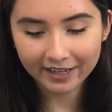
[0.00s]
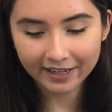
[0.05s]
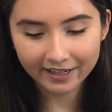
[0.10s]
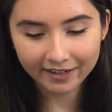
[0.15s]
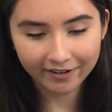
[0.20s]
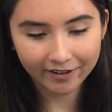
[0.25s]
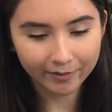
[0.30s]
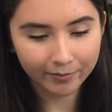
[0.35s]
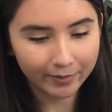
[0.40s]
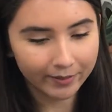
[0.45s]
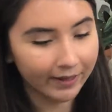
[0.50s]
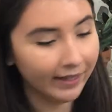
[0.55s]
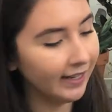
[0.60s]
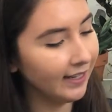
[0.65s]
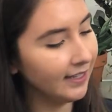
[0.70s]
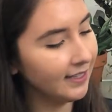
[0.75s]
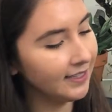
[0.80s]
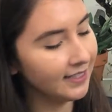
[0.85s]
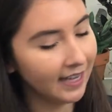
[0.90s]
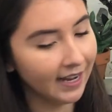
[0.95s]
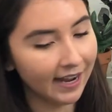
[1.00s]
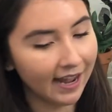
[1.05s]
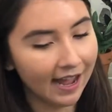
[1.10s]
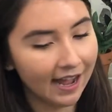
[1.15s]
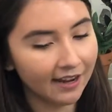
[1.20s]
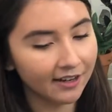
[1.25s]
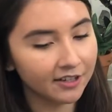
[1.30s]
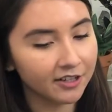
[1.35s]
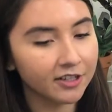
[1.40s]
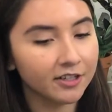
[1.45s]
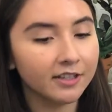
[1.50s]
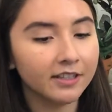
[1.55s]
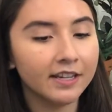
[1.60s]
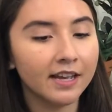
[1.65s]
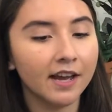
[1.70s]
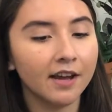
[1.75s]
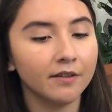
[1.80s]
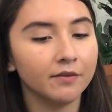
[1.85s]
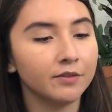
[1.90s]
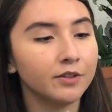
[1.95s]
the whole time, but
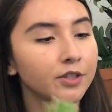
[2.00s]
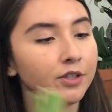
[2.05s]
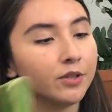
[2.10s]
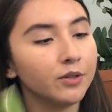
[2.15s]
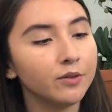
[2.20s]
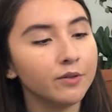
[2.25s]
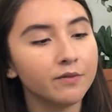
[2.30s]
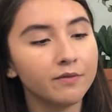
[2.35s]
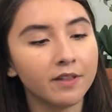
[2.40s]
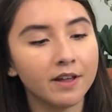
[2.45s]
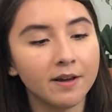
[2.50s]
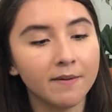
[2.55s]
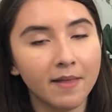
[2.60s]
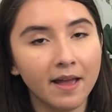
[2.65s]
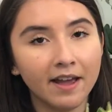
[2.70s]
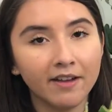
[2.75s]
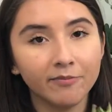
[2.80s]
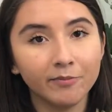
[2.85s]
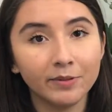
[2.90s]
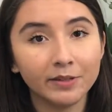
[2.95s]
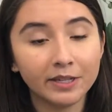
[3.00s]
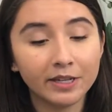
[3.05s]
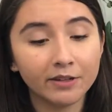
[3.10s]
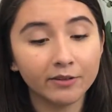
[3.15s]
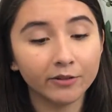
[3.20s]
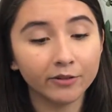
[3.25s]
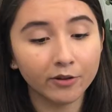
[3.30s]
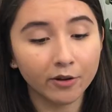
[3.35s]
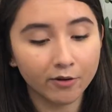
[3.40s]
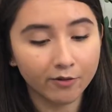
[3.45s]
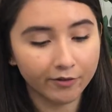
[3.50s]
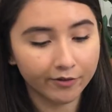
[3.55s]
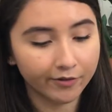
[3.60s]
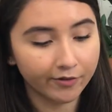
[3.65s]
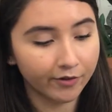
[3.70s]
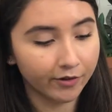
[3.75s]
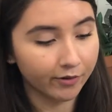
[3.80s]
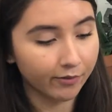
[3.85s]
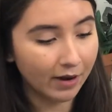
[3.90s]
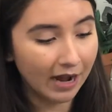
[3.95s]
here is me
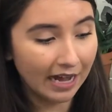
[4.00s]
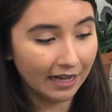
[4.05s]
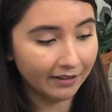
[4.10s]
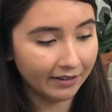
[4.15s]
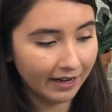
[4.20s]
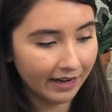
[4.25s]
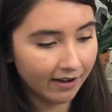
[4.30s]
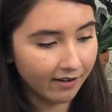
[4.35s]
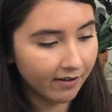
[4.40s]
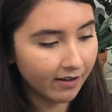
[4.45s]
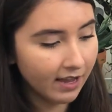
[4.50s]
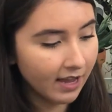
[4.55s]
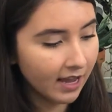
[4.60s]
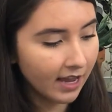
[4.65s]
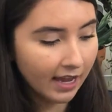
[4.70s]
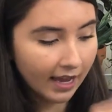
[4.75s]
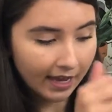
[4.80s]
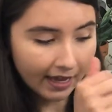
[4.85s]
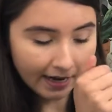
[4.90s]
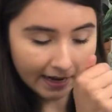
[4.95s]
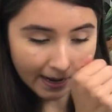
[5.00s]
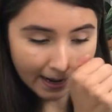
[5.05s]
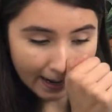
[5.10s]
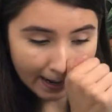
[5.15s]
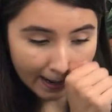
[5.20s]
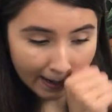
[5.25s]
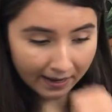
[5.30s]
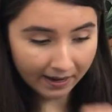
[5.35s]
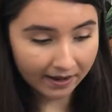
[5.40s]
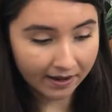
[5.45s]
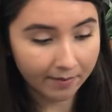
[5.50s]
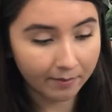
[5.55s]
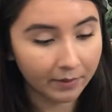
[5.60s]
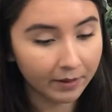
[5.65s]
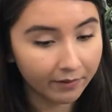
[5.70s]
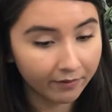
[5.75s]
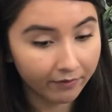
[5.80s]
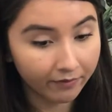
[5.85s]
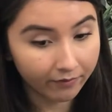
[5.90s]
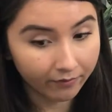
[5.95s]
showing you that I have two
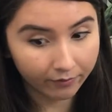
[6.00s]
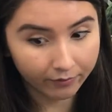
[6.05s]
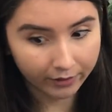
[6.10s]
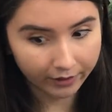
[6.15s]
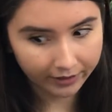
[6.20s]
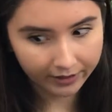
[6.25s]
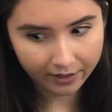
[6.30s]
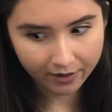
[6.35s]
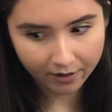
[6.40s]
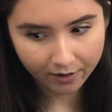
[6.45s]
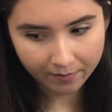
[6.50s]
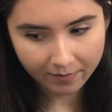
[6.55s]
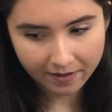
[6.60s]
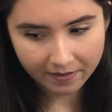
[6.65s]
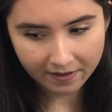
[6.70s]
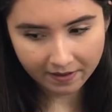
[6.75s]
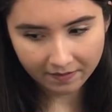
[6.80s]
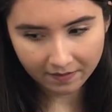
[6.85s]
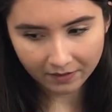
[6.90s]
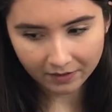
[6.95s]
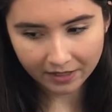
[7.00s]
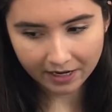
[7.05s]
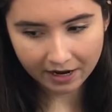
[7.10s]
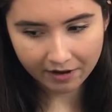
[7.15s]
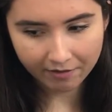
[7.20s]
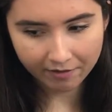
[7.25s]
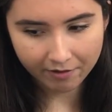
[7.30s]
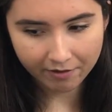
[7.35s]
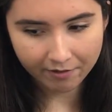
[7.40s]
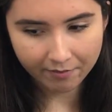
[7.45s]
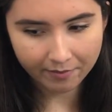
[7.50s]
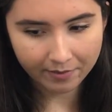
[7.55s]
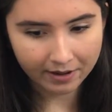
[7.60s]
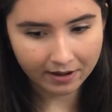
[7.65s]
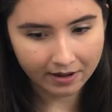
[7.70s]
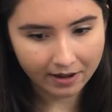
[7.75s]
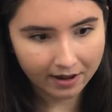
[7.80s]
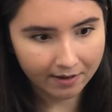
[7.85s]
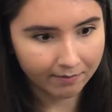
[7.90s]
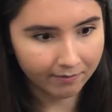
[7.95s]
calloused over plants that I can
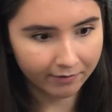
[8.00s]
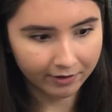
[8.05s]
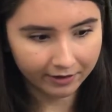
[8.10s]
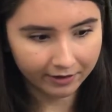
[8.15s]
put into